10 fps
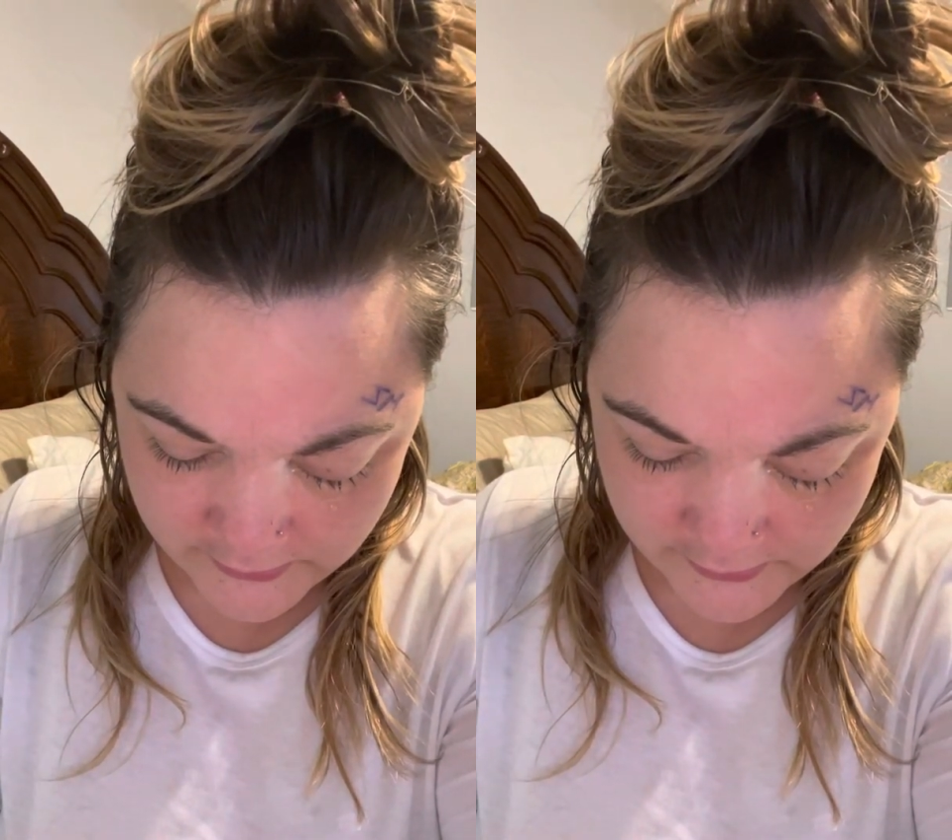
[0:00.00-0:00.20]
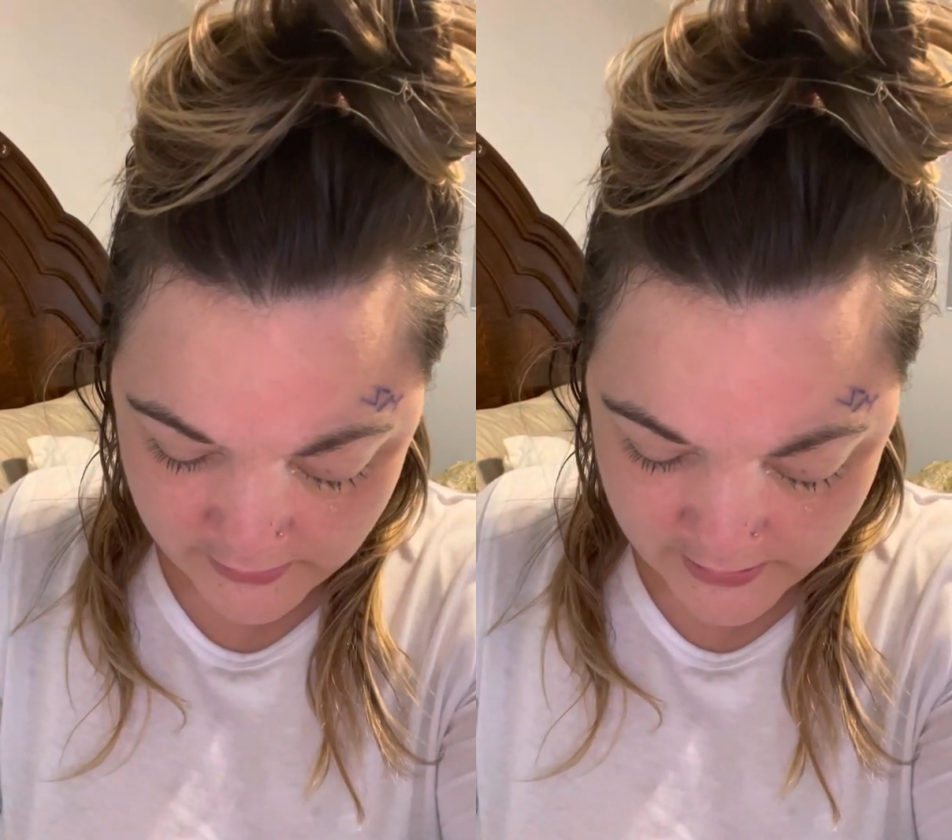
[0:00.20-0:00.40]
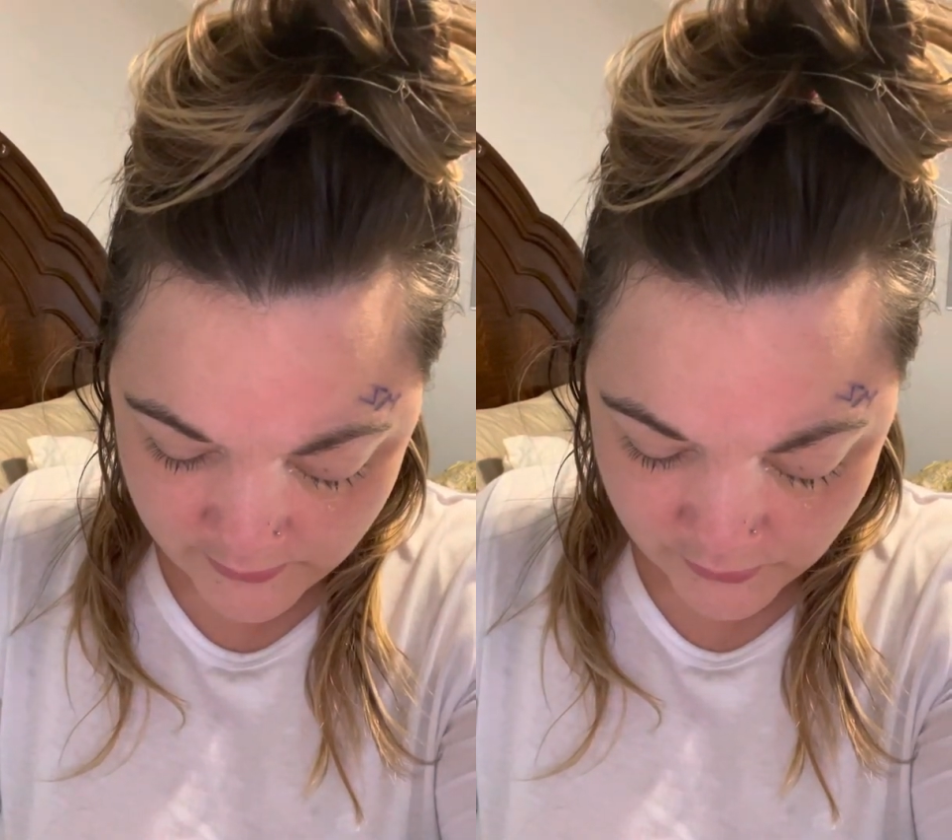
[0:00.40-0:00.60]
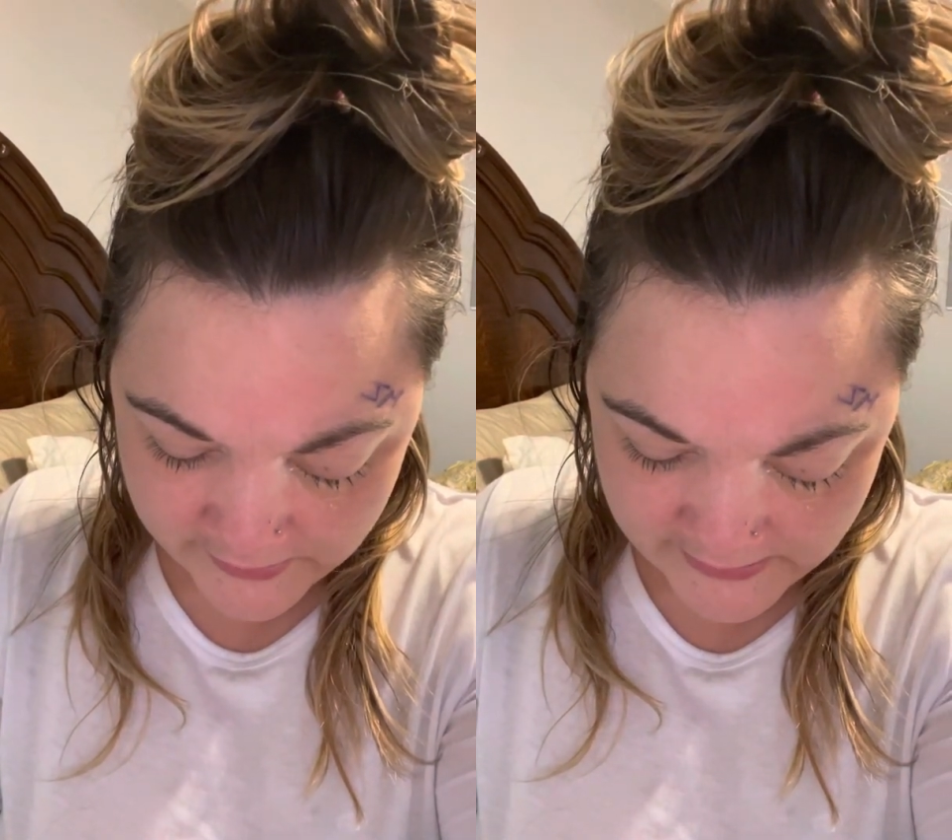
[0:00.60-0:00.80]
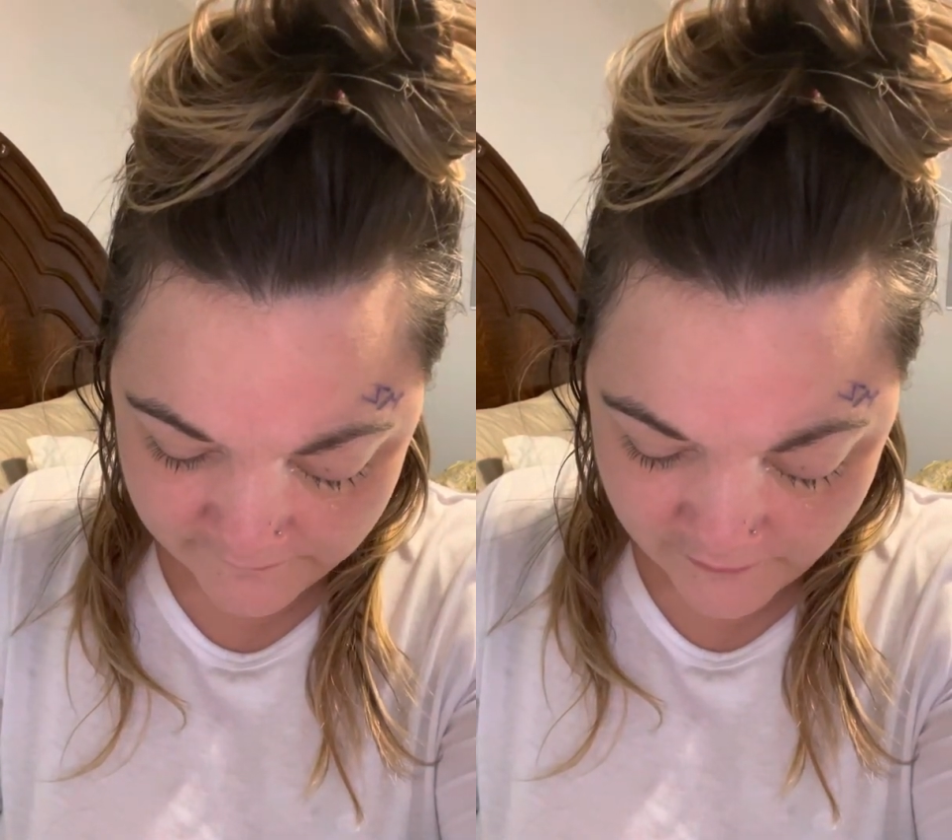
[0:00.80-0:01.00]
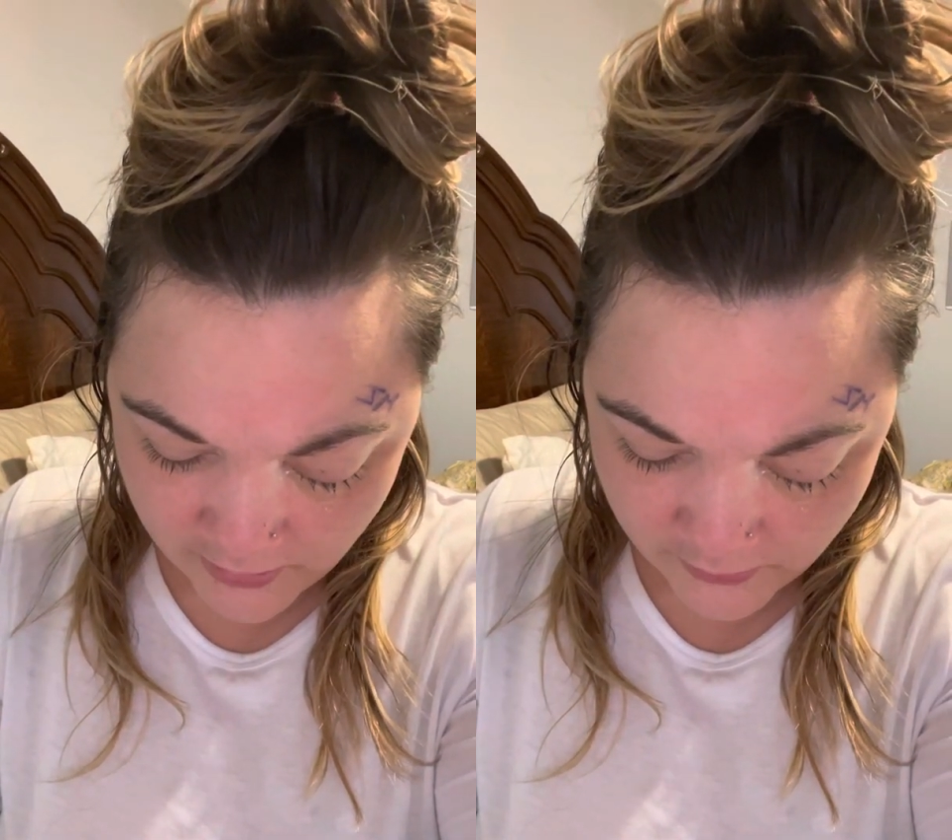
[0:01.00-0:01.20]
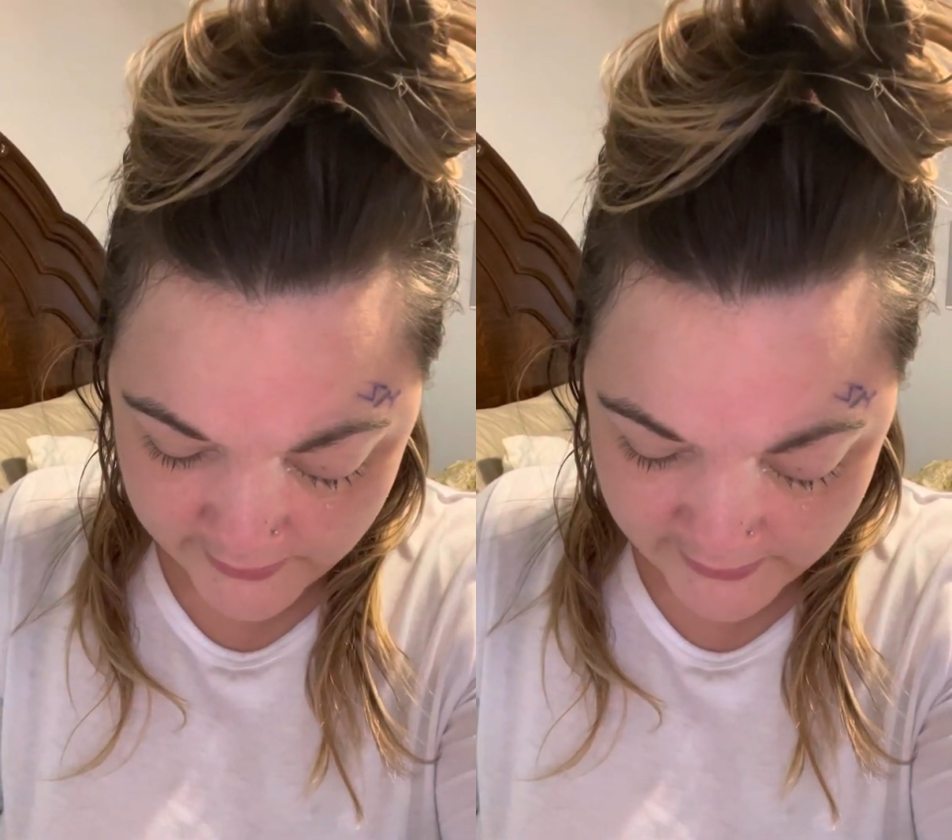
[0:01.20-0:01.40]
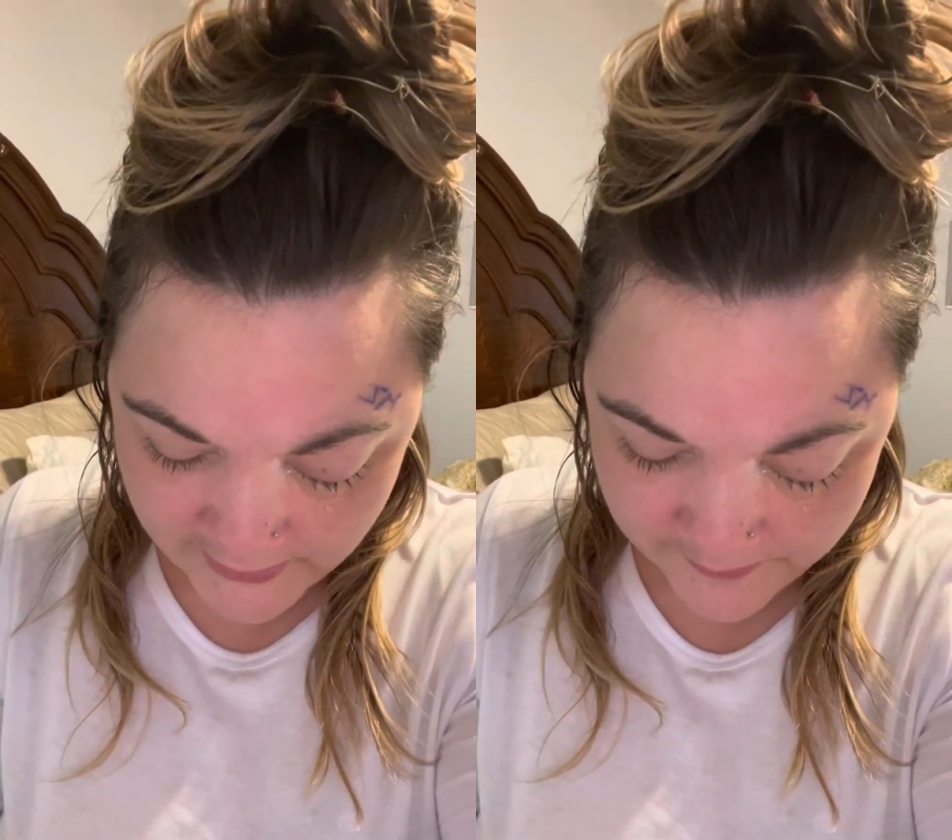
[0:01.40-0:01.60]
I will keep following
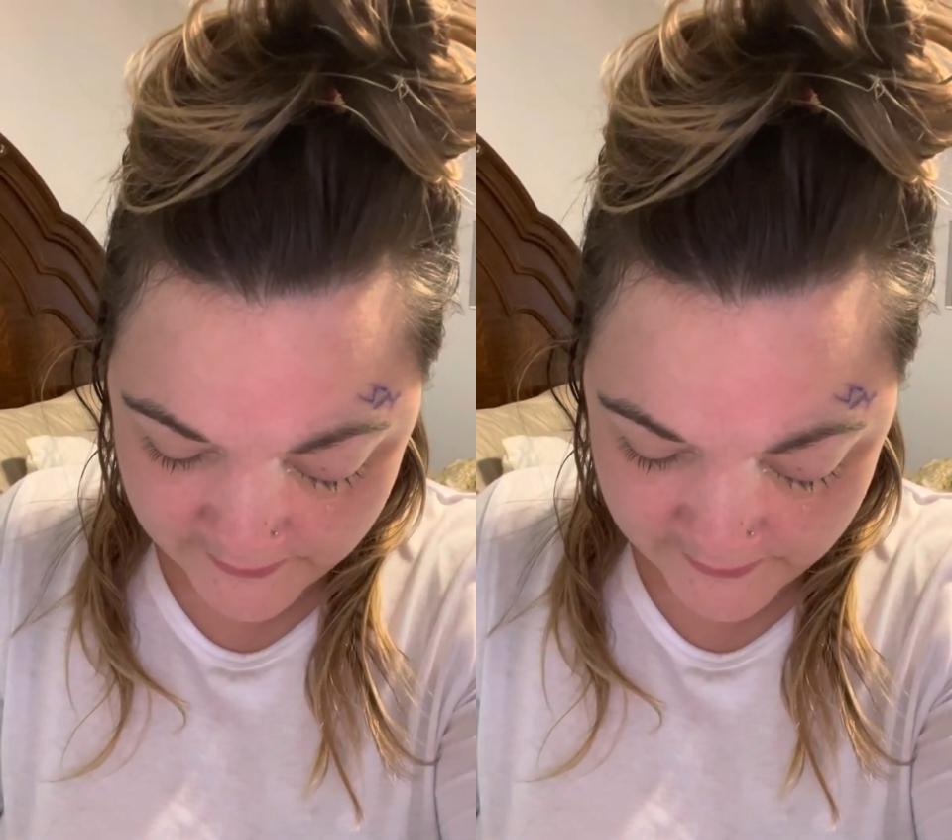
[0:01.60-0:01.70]
up